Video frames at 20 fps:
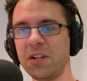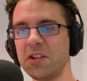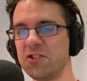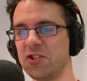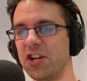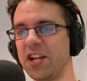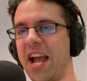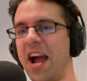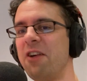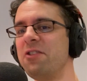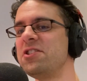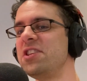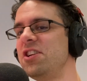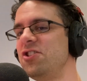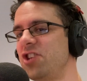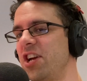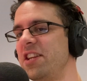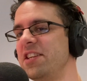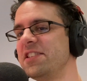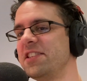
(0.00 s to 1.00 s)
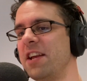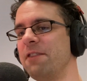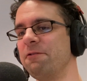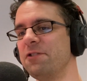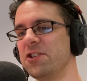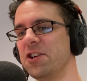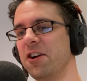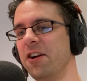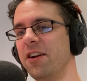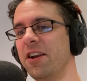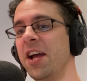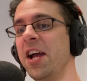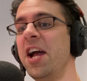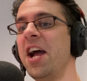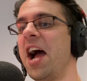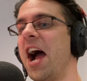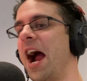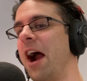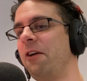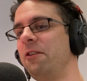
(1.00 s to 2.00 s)
So to guarantee Jenny's safe return,
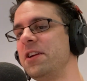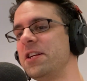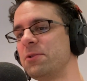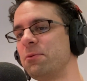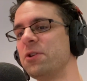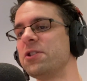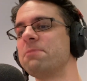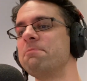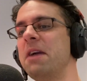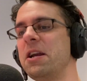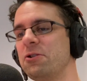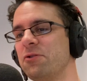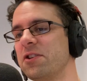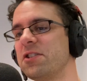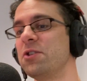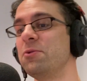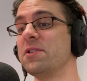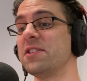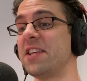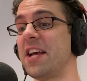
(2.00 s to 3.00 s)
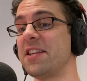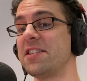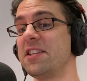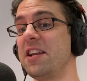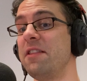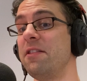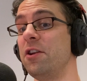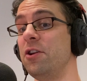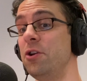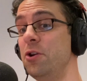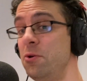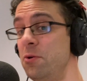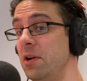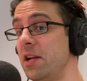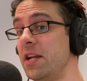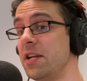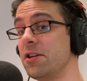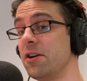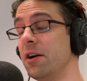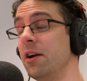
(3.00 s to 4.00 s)
Arius wants Matrix to assassinate the new
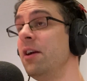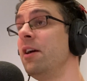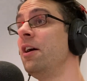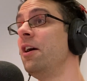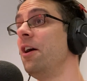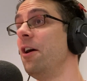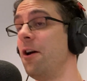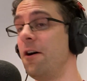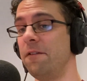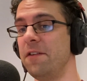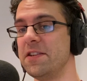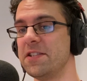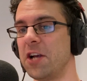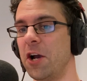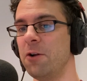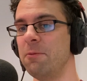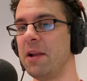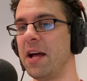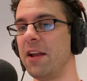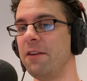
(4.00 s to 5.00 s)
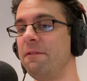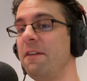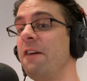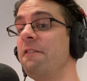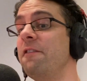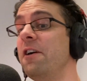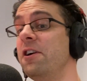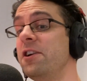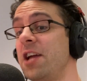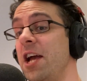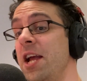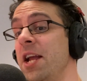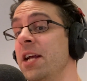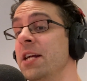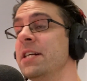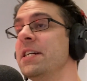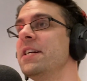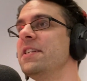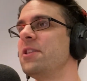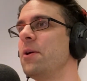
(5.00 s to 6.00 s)
leader of his homeland, Valverde,
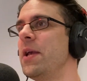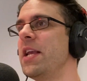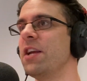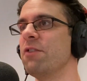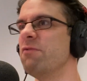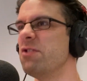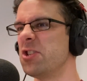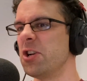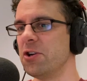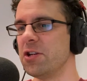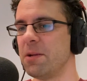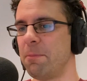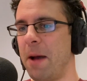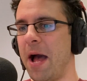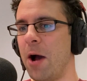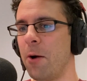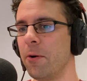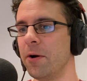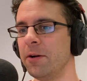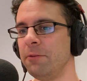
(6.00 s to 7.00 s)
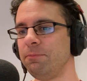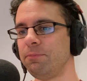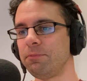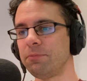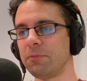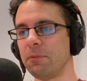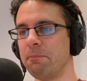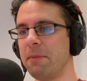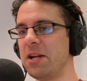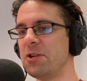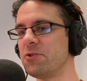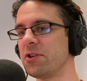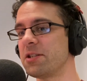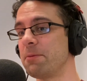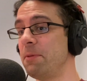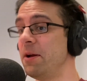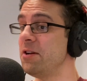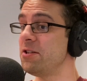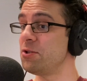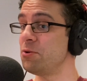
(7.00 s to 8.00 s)
so he can return to power. Matrix
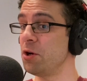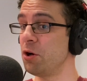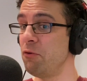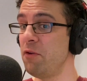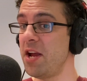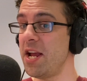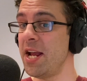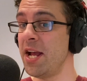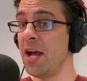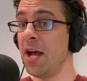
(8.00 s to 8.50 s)
appears to agree,